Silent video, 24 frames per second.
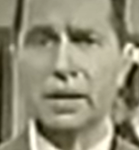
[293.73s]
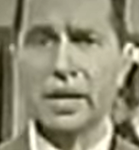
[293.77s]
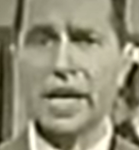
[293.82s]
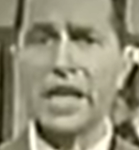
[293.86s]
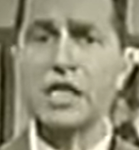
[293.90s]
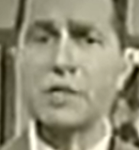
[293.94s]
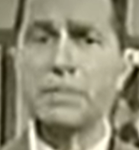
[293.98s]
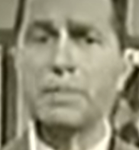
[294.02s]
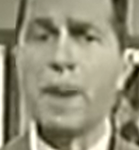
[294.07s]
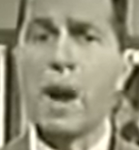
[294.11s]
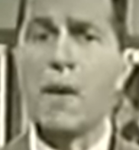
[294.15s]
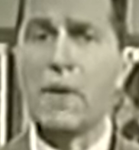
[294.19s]

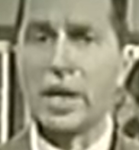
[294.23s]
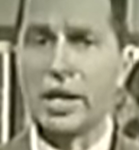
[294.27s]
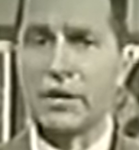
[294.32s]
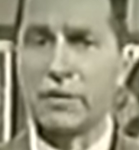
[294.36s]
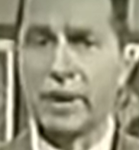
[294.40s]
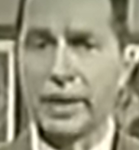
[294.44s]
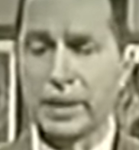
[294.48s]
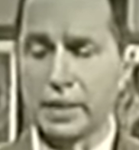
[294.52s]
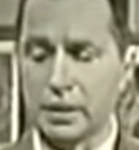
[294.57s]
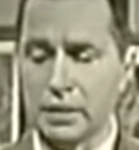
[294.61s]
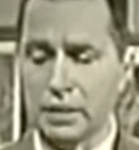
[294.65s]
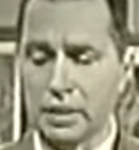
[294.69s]
is
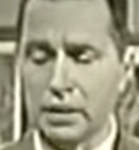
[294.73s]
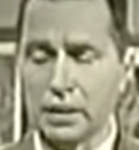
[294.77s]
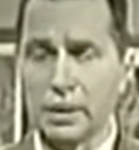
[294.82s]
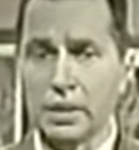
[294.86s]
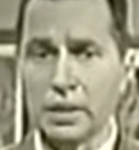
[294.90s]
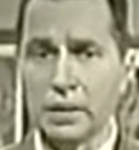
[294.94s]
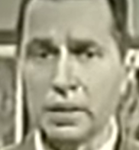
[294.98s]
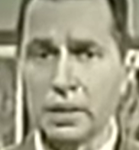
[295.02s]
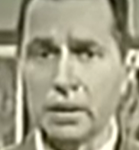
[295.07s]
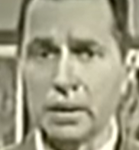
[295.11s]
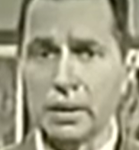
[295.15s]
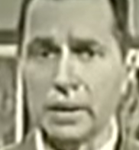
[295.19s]
poetry,
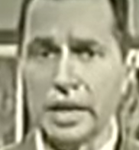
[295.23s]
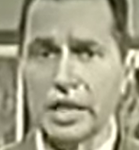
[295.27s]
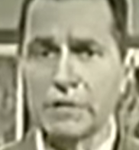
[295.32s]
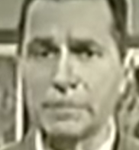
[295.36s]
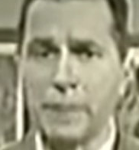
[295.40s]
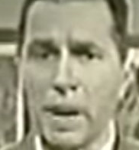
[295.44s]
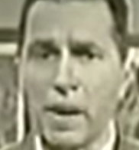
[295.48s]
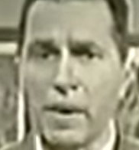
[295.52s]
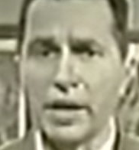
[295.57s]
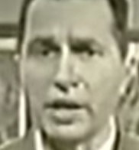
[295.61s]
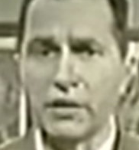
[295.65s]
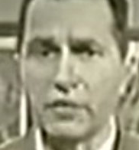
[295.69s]
is
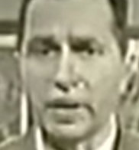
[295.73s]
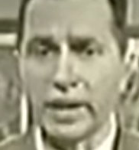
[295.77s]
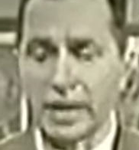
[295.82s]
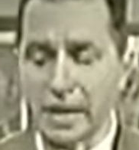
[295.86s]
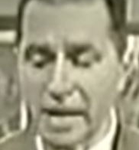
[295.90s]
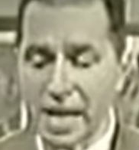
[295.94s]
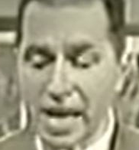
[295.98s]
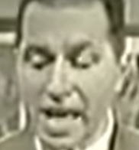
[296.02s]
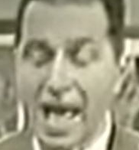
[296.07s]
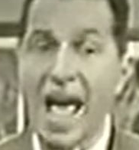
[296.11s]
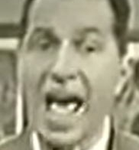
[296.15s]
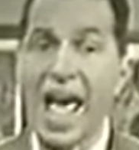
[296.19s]
poetry.
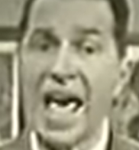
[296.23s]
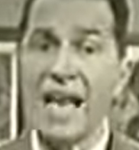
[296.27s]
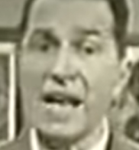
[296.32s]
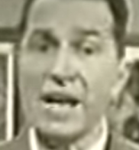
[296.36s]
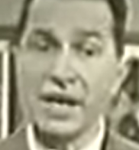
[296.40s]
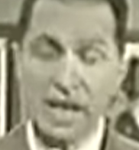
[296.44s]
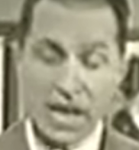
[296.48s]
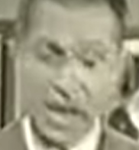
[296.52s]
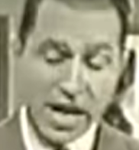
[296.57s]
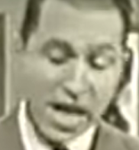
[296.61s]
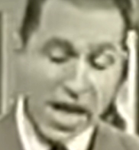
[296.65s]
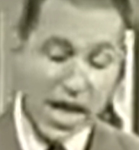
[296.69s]

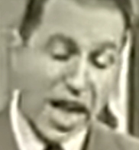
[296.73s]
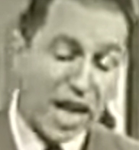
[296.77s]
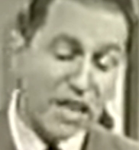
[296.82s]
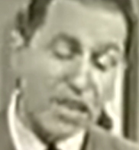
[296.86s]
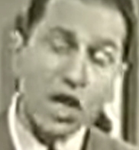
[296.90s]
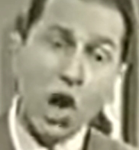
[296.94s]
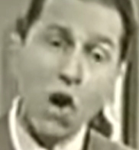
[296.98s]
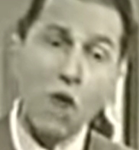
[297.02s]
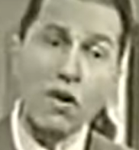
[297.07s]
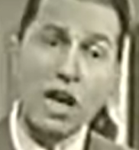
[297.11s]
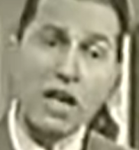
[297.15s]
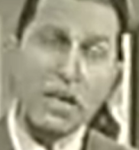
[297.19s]
And
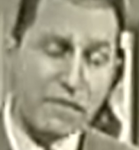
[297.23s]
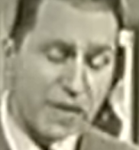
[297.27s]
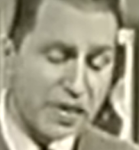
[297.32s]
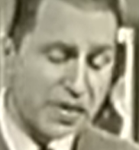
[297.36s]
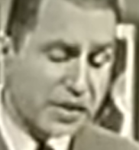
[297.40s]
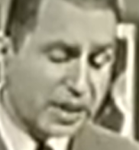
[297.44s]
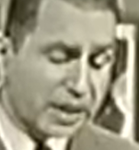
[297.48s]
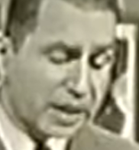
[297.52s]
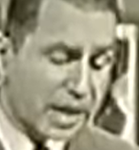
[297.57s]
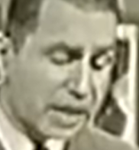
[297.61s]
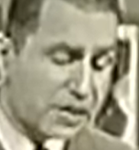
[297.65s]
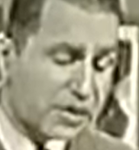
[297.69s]
its only
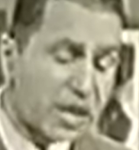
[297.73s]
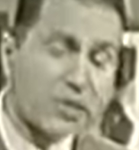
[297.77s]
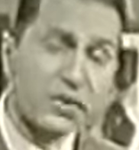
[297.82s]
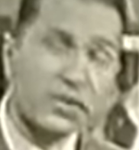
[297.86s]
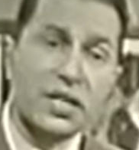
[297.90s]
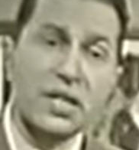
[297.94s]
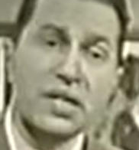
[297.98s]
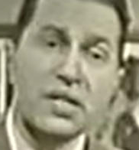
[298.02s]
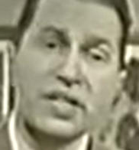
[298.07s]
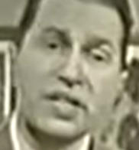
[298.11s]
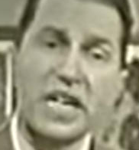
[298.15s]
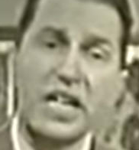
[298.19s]
physical
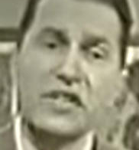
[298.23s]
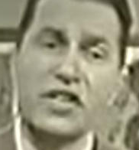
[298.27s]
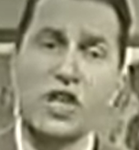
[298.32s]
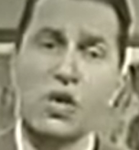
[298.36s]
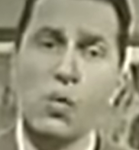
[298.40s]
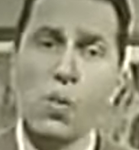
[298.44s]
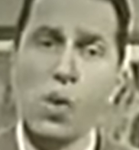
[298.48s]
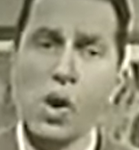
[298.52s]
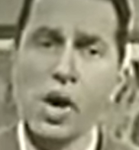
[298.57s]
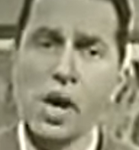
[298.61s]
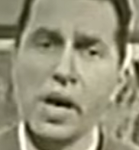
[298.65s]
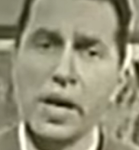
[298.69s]
existence is
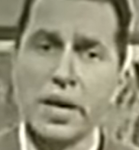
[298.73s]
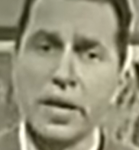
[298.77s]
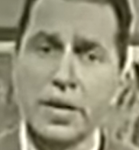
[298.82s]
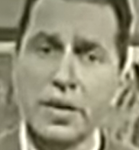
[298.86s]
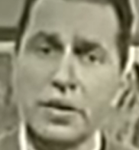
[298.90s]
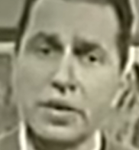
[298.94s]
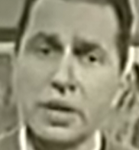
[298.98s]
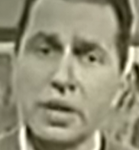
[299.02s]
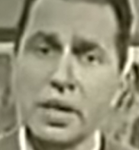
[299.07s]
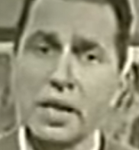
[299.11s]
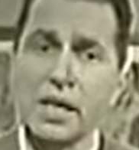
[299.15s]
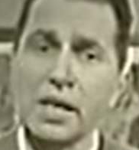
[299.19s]
in
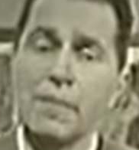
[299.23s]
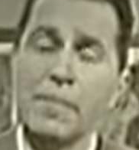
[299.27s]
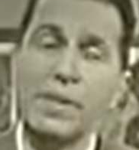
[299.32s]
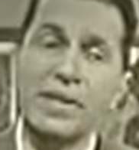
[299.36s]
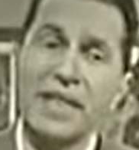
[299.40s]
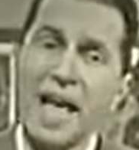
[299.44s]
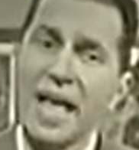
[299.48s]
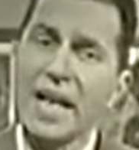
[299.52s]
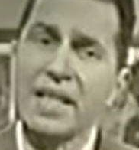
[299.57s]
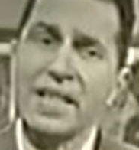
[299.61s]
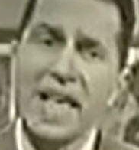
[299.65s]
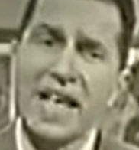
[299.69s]
words. But
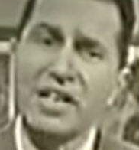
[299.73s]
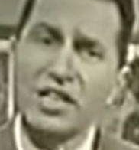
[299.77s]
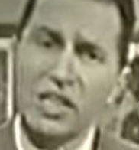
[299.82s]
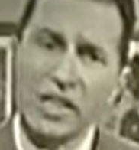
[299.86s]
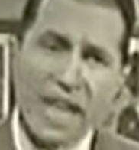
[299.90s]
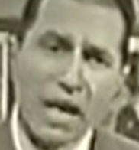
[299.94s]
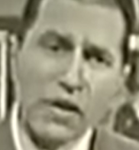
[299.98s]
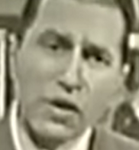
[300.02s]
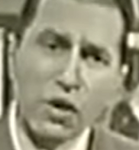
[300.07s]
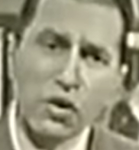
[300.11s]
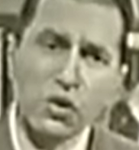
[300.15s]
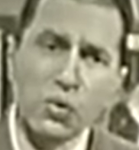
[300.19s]
that is,
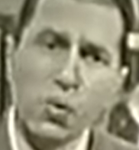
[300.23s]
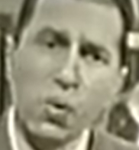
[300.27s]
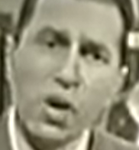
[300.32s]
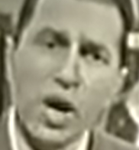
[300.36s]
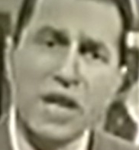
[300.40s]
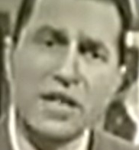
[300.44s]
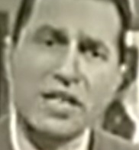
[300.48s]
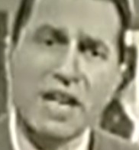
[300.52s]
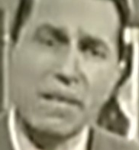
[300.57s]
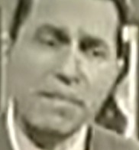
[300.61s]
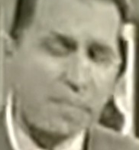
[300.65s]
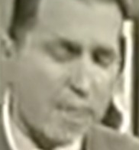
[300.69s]
that, those
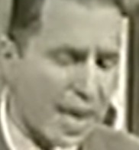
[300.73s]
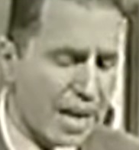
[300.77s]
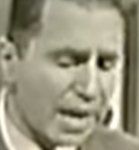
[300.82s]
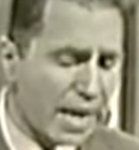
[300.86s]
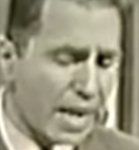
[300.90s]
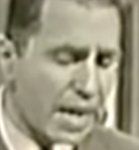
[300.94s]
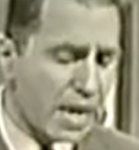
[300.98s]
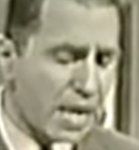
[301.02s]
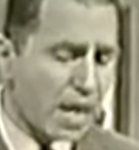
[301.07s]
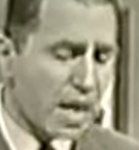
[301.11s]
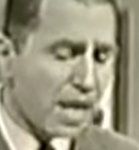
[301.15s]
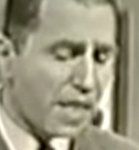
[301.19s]
words are
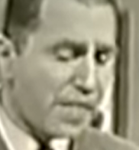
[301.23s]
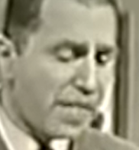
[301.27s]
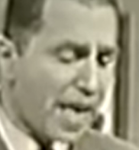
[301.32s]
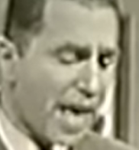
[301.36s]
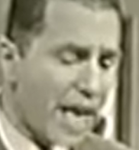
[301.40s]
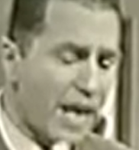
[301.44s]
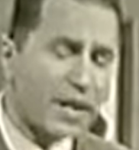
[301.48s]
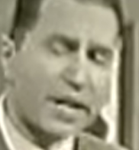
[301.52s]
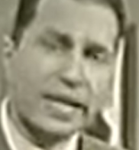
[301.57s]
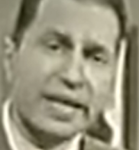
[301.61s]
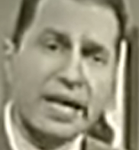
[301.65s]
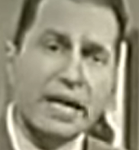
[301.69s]
merely
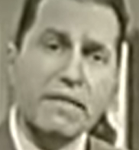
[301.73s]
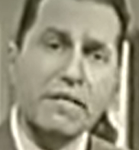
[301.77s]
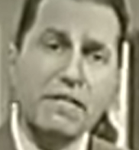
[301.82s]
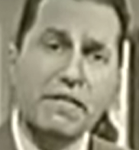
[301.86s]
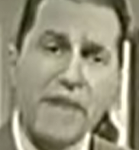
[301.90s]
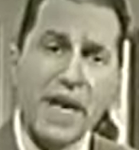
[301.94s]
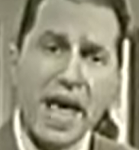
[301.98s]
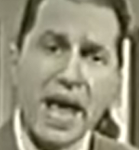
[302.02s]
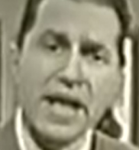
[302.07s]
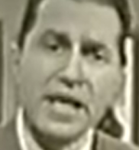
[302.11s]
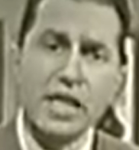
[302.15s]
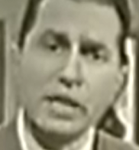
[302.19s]
there to
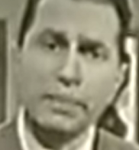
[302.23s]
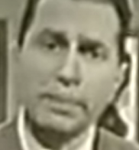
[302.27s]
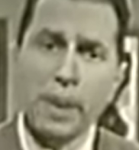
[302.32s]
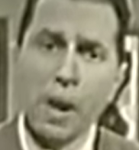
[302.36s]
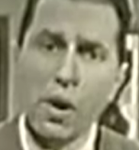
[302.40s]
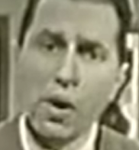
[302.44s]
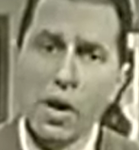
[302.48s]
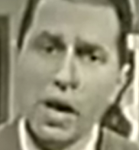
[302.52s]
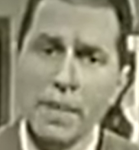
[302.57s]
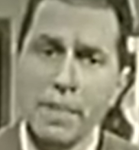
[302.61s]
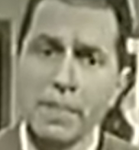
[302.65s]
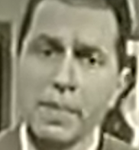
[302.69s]
convey the
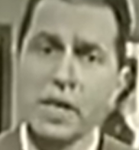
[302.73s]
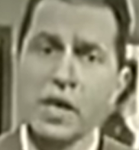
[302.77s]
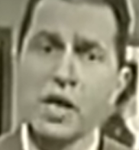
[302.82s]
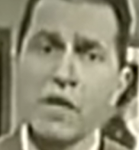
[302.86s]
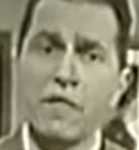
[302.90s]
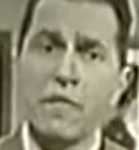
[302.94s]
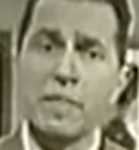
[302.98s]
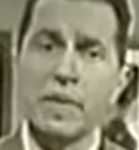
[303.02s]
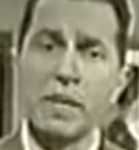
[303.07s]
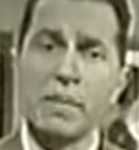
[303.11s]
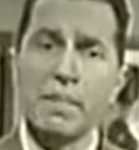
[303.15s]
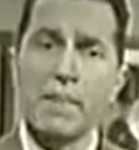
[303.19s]
poem
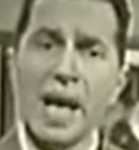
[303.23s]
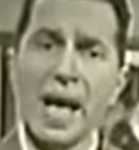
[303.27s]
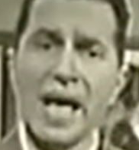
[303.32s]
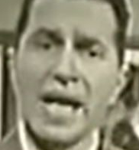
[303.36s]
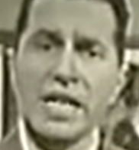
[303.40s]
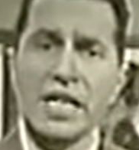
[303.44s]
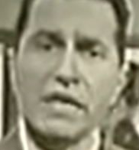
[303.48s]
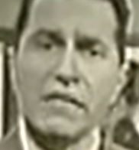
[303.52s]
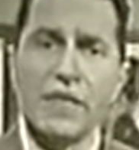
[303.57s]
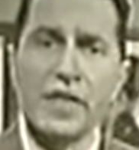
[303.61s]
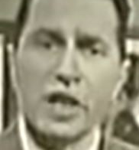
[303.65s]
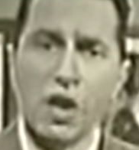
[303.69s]
from the
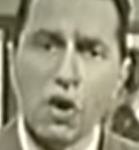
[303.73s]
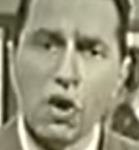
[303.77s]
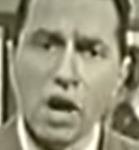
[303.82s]
mind of the